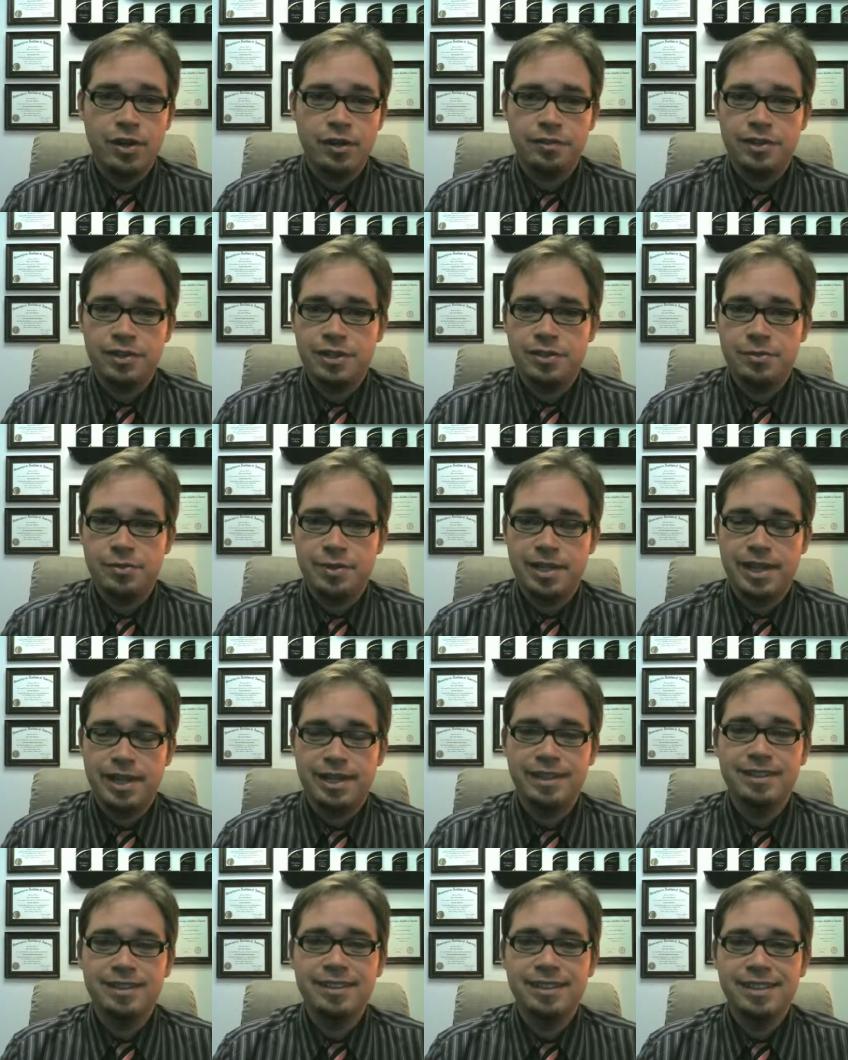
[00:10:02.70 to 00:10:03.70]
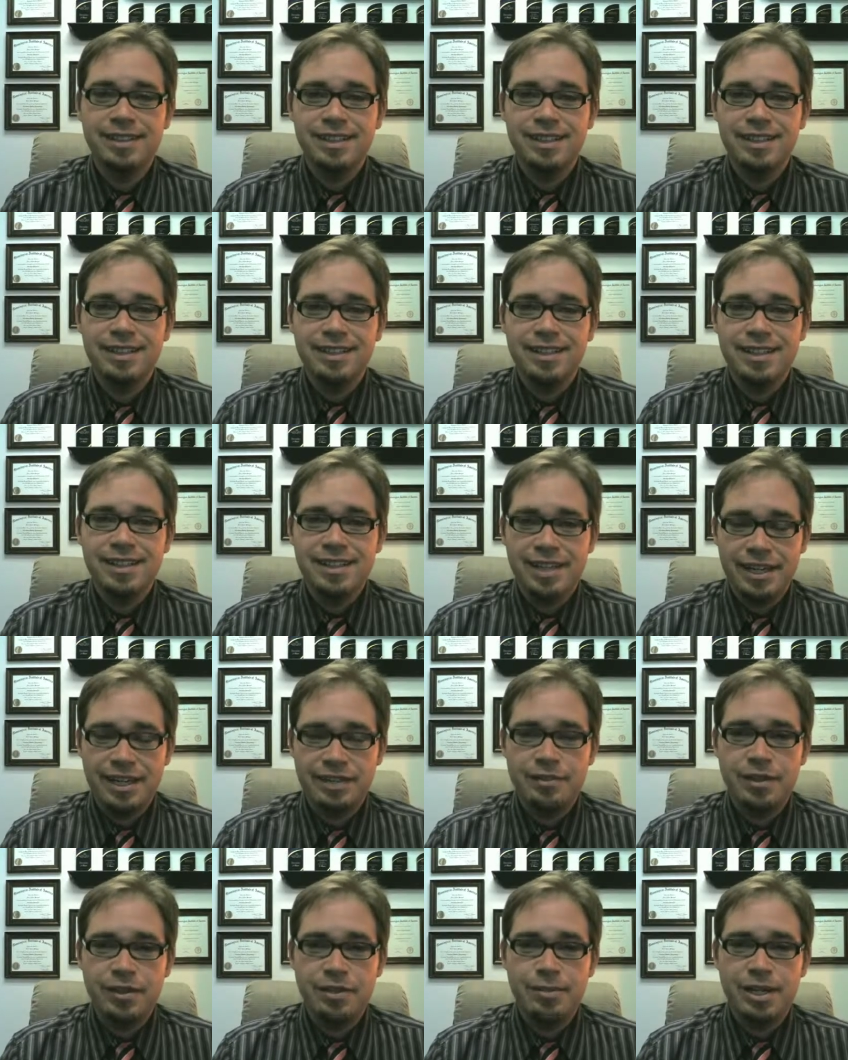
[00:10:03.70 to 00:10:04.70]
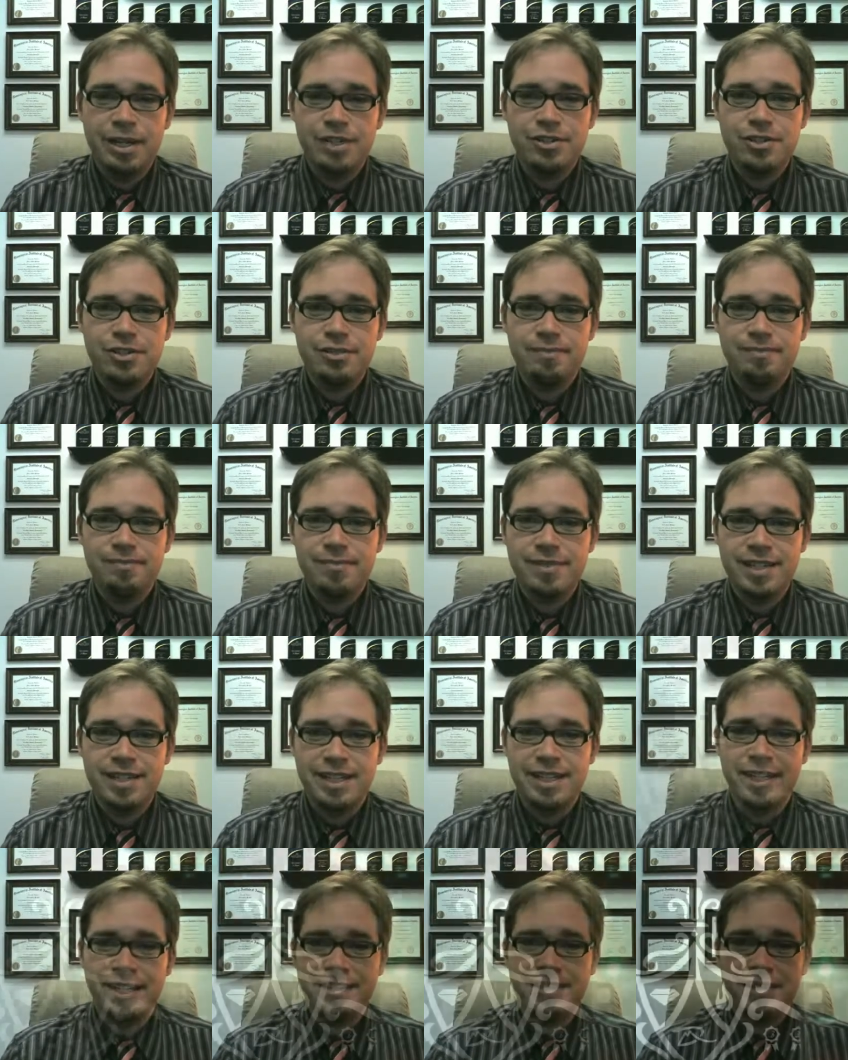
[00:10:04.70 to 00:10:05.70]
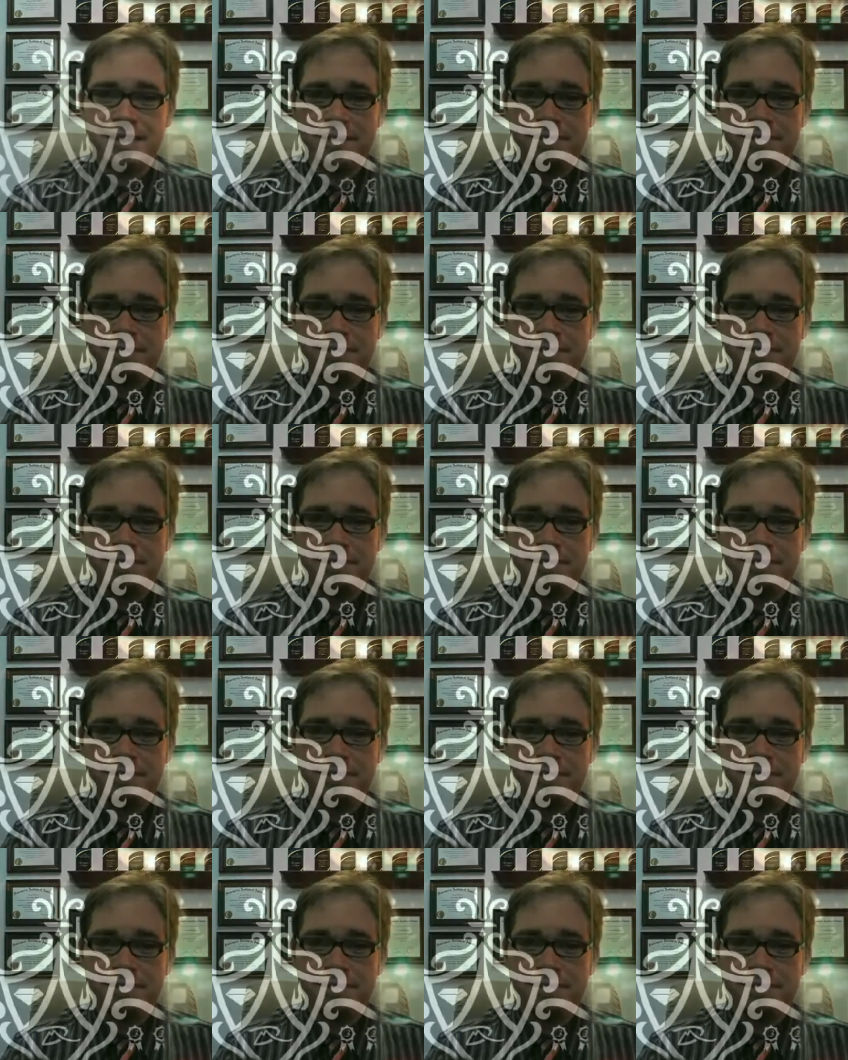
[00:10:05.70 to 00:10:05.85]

often as we can. Thank you very much. See you next